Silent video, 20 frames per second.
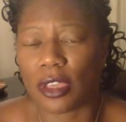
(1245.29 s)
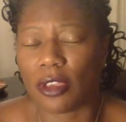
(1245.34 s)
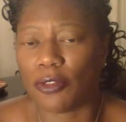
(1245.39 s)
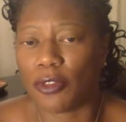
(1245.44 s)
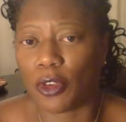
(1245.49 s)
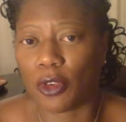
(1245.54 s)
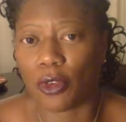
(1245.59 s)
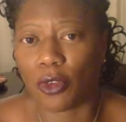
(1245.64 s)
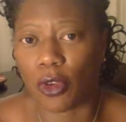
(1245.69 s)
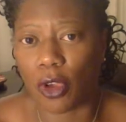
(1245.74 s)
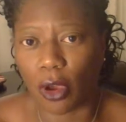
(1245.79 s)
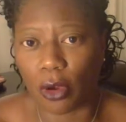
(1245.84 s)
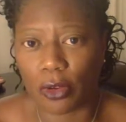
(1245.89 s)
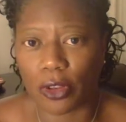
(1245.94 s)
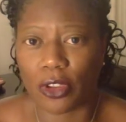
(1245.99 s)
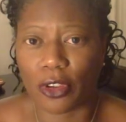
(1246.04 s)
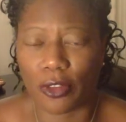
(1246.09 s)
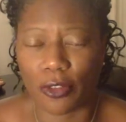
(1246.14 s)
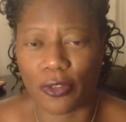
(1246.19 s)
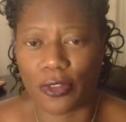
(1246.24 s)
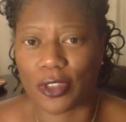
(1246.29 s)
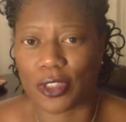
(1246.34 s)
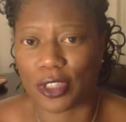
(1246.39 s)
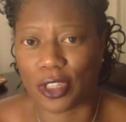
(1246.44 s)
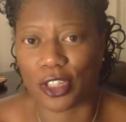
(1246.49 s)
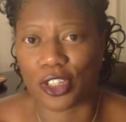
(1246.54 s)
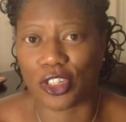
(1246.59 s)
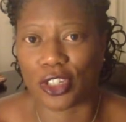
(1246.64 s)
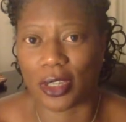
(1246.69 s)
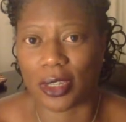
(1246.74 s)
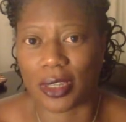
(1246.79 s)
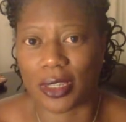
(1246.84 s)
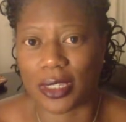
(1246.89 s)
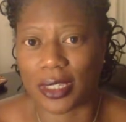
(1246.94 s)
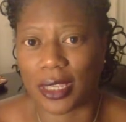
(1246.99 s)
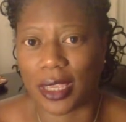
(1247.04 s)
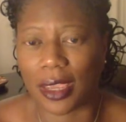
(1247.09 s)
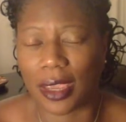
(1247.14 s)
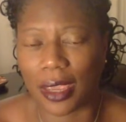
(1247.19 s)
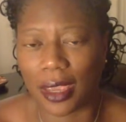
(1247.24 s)
if you go to your physician and
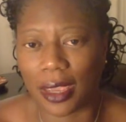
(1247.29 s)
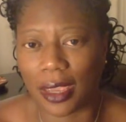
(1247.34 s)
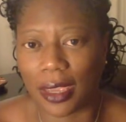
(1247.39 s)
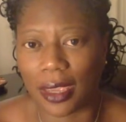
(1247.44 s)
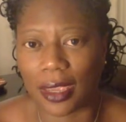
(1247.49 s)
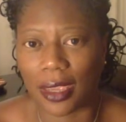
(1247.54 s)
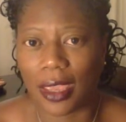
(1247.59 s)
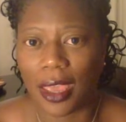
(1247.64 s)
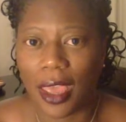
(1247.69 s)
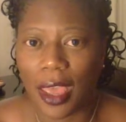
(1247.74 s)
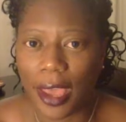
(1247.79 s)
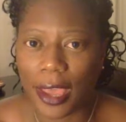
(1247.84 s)
say, hey,